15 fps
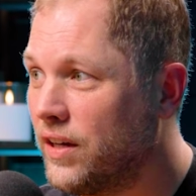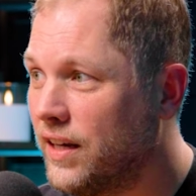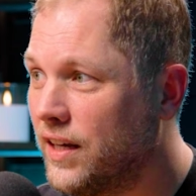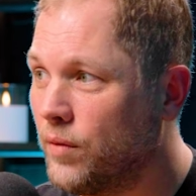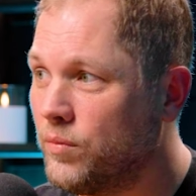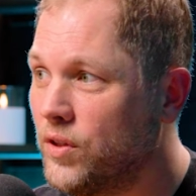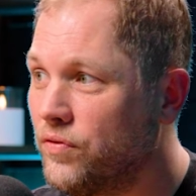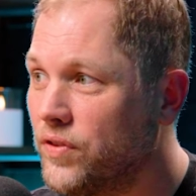could get
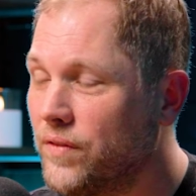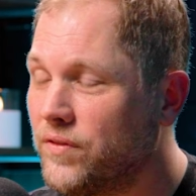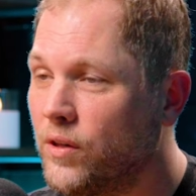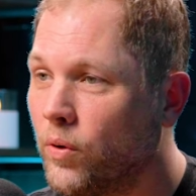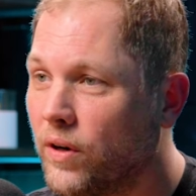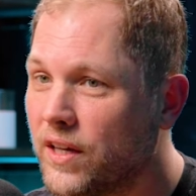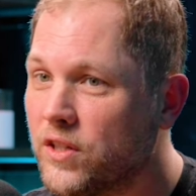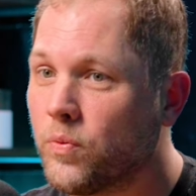them two fifty.
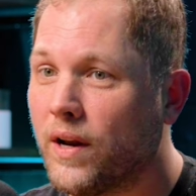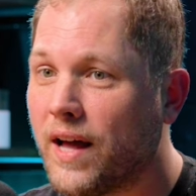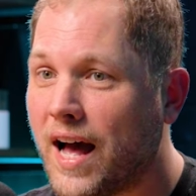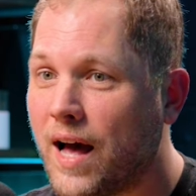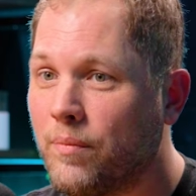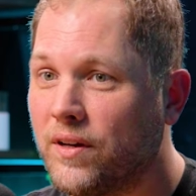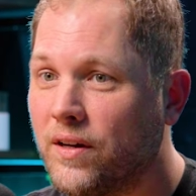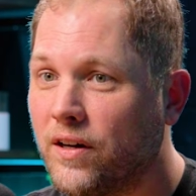Well, guess what
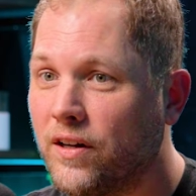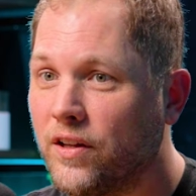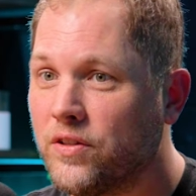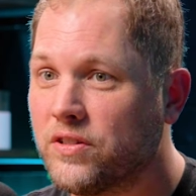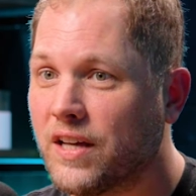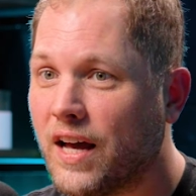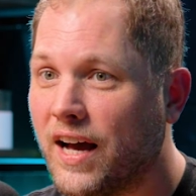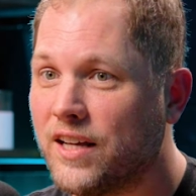happened to all
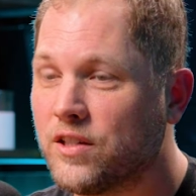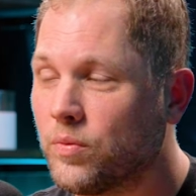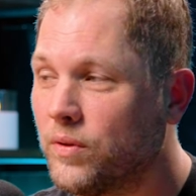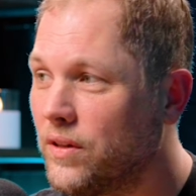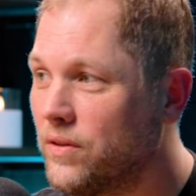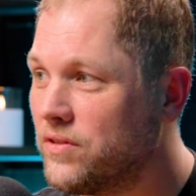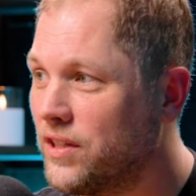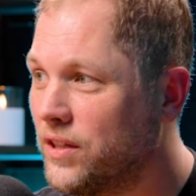those guys when
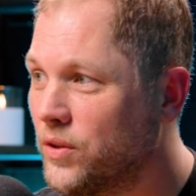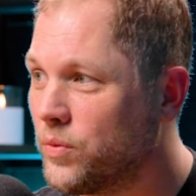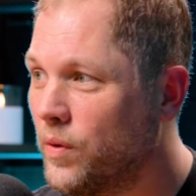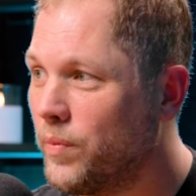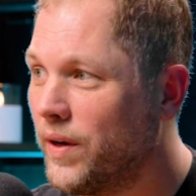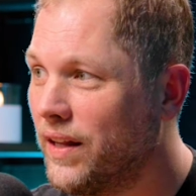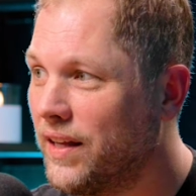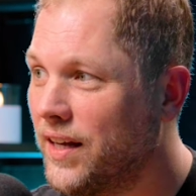those deals
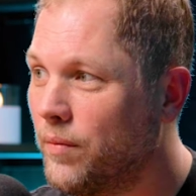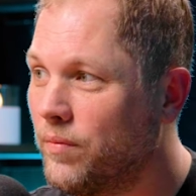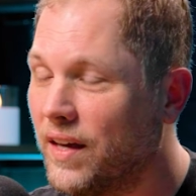went belly up?